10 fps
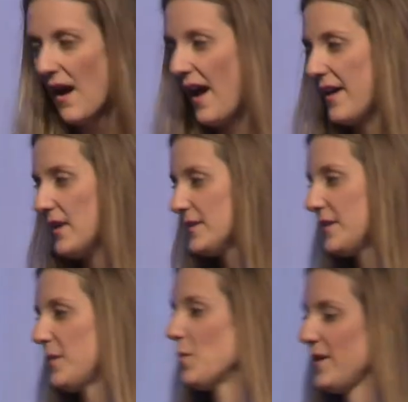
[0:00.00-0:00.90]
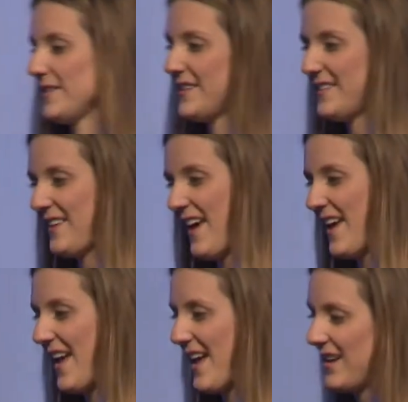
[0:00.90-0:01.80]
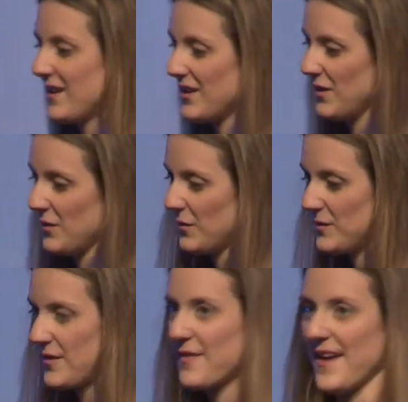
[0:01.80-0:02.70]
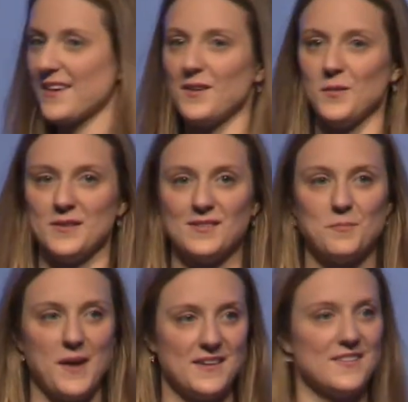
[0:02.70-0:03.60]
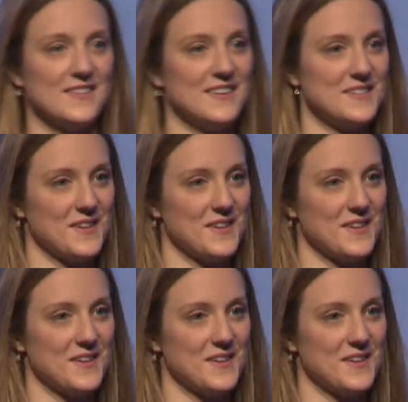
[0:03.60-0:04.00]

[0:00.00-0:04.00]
I also want to say a huge thank you, especially to